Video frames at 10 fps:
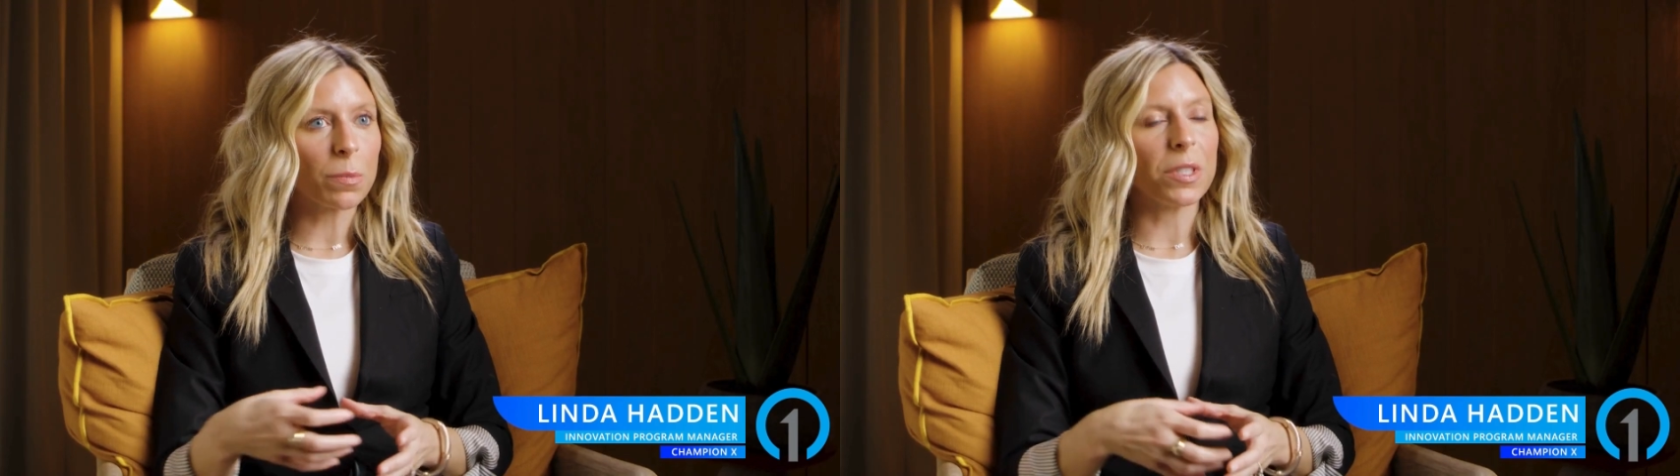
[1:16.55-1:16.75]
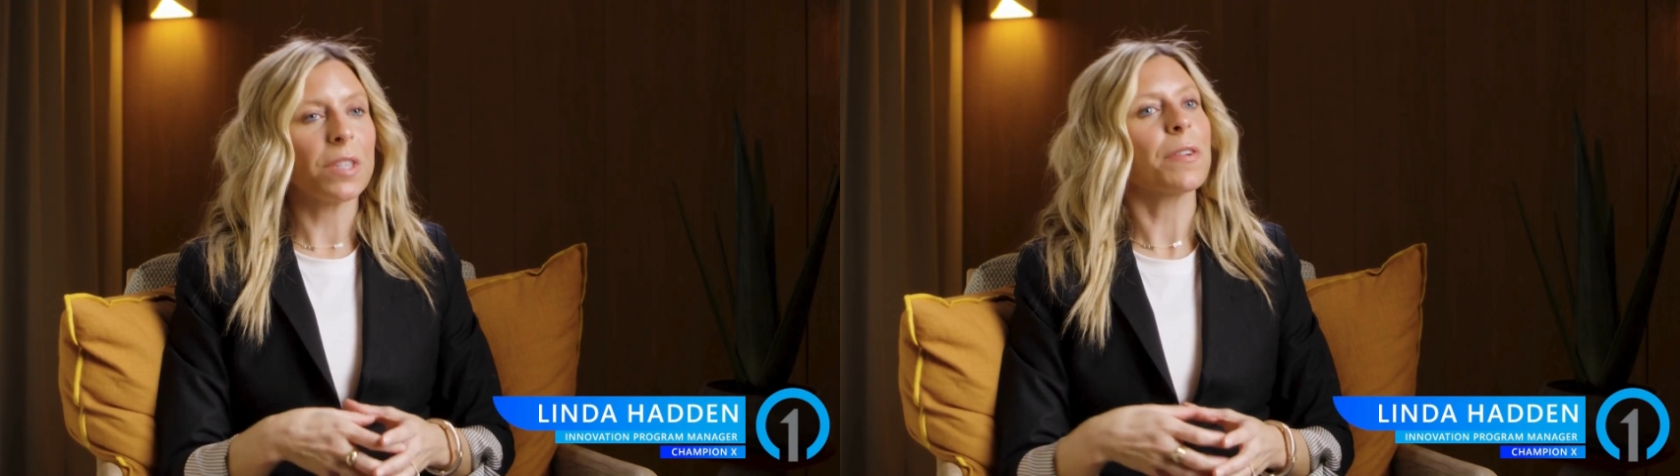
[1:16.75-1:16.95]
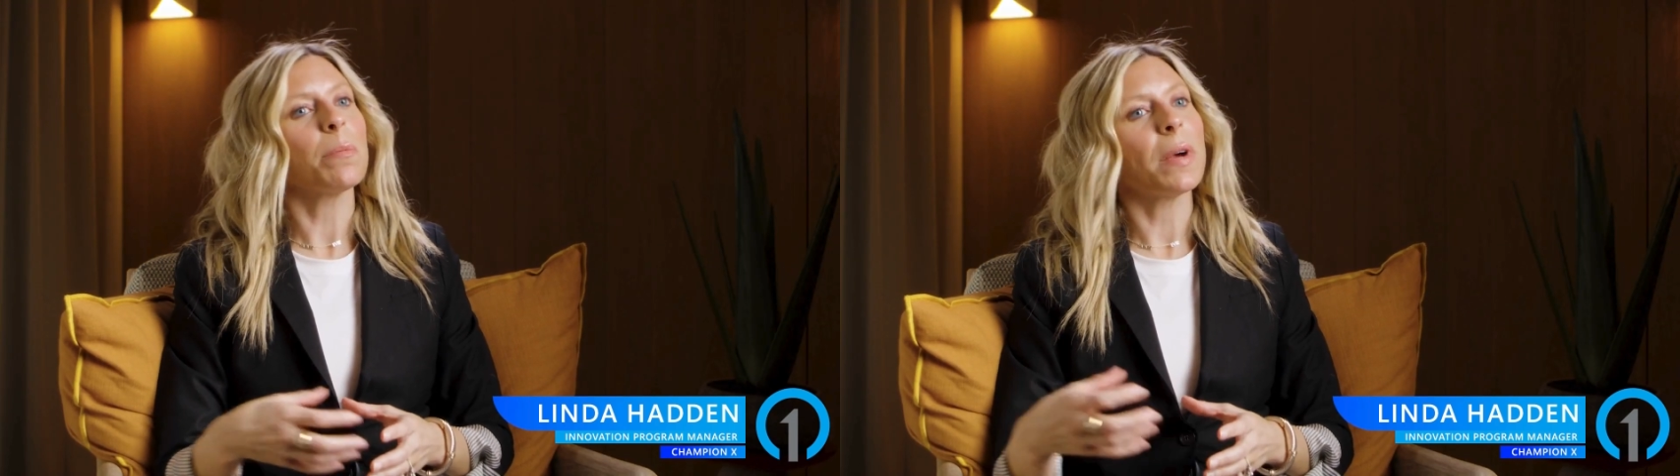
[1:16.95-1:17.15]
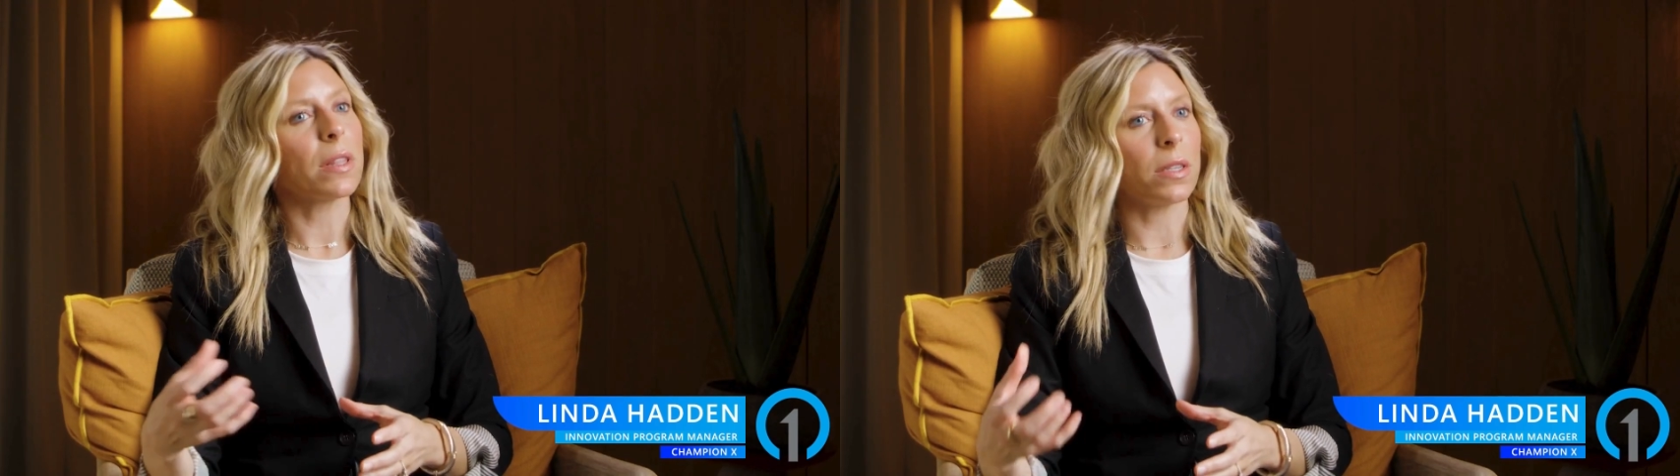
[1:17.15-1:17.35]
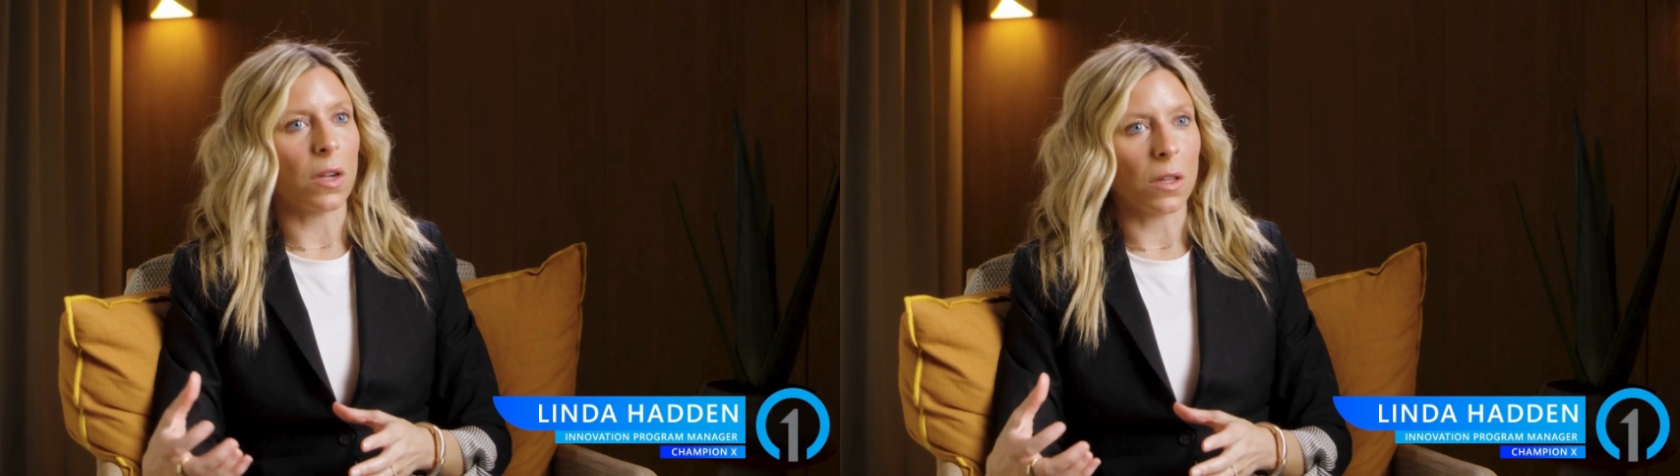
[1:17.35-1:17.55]
but different
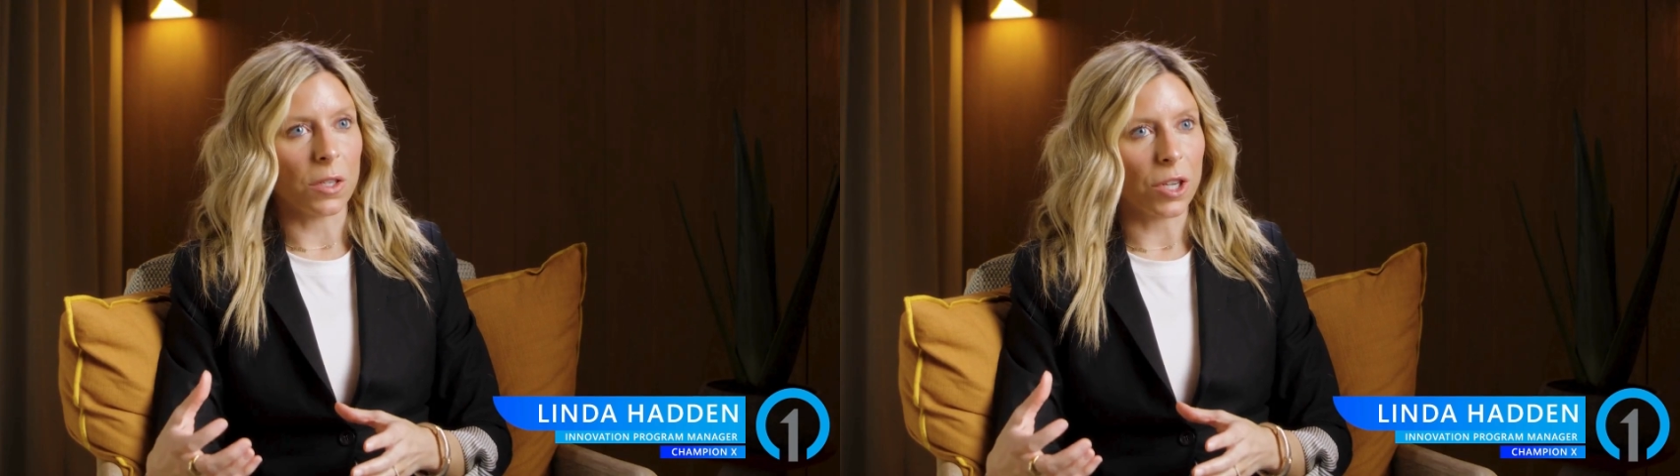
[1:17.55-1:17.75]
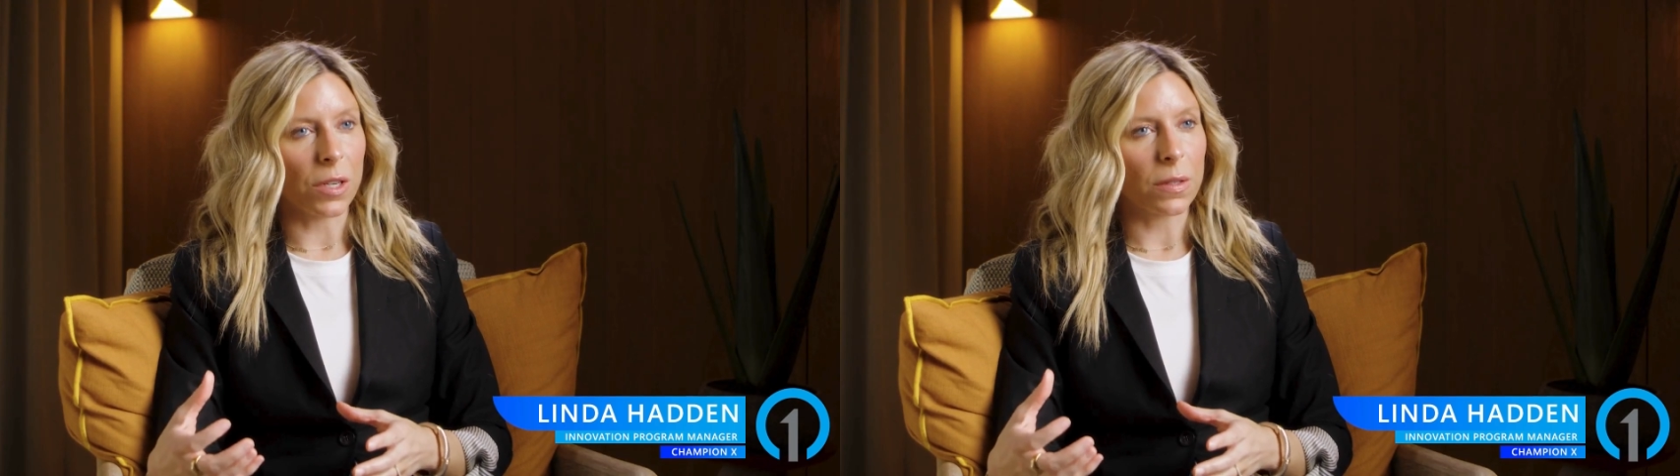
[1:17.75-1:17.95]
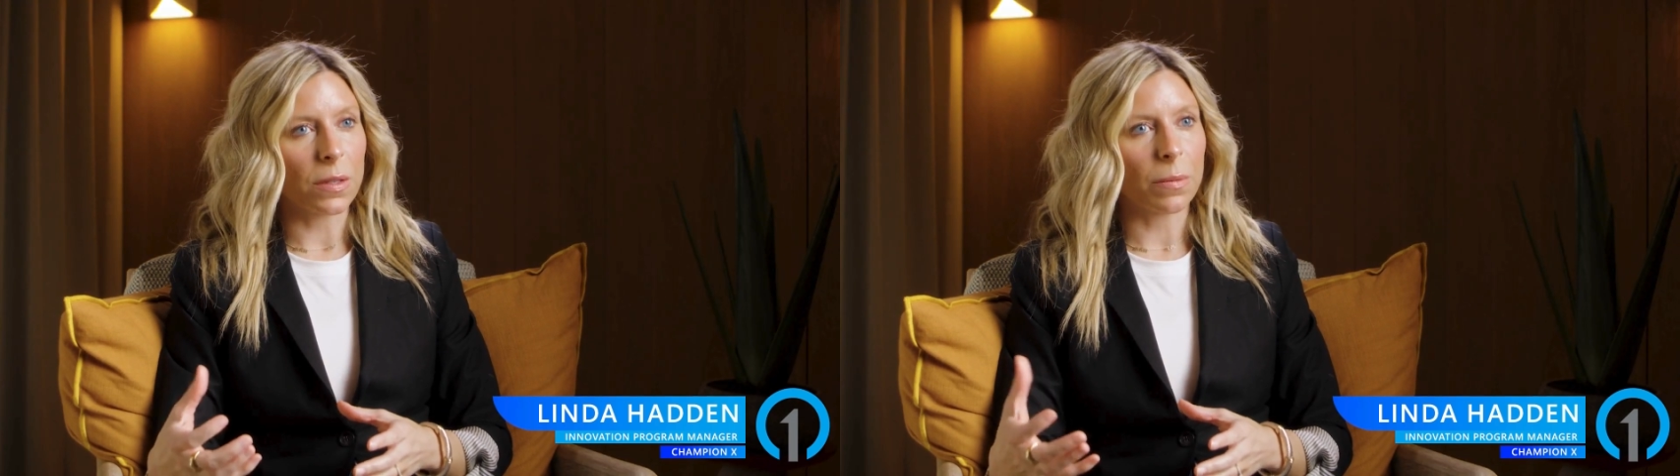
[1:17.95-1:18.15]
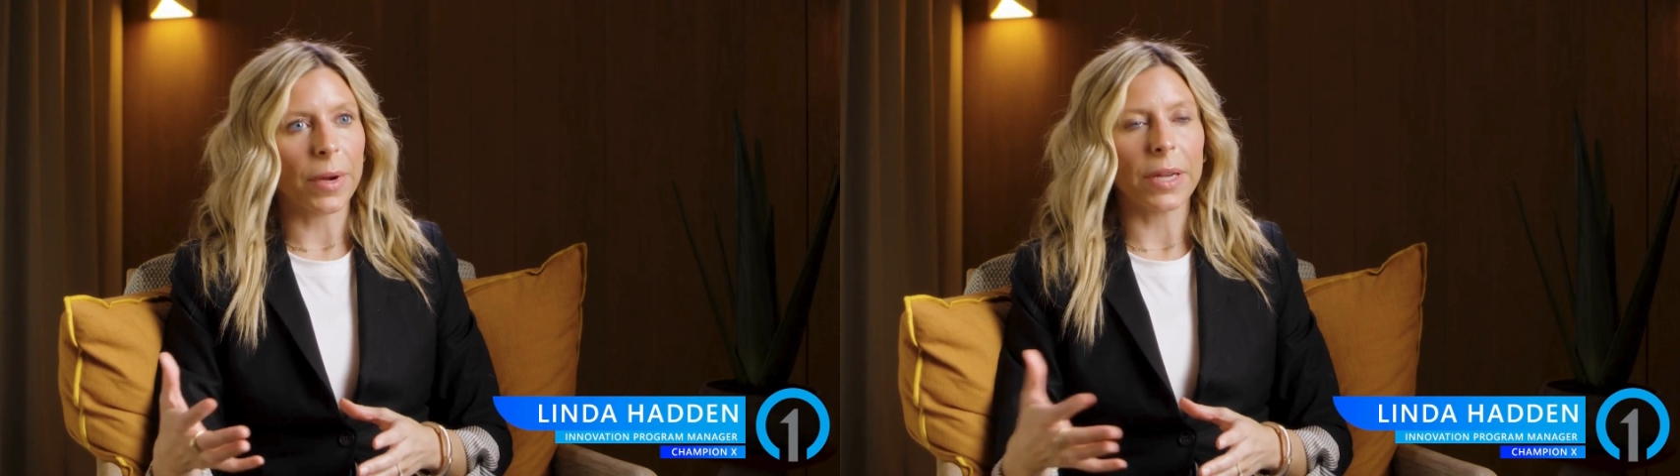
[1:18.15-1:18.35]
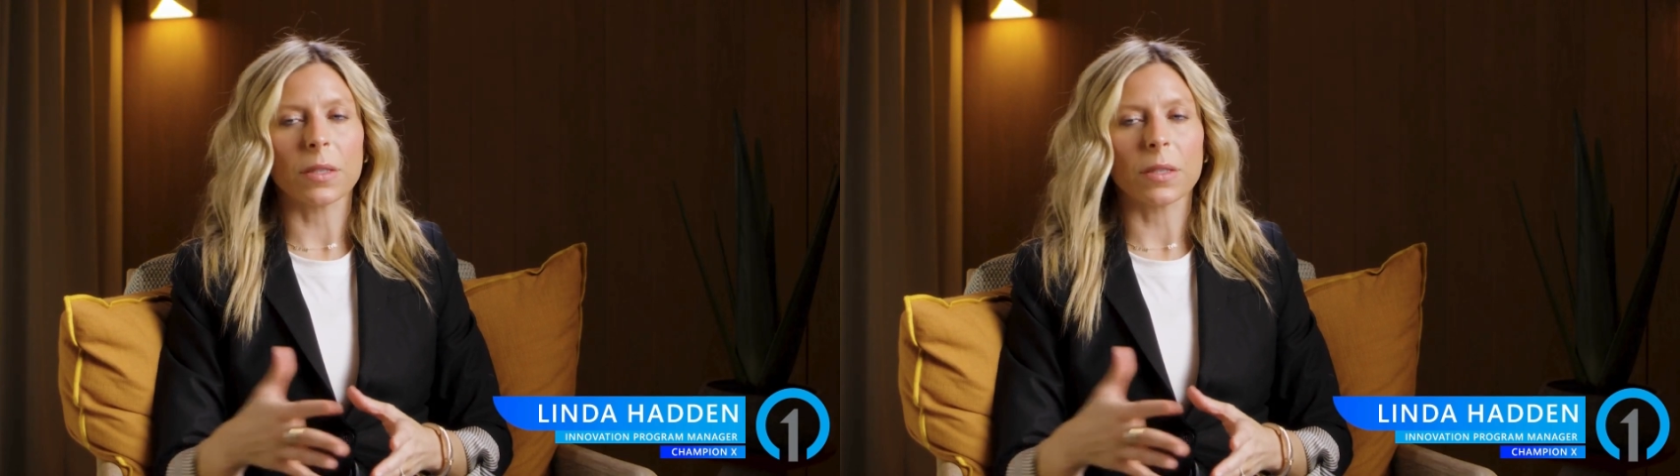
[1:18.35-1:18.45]
methodologies, right?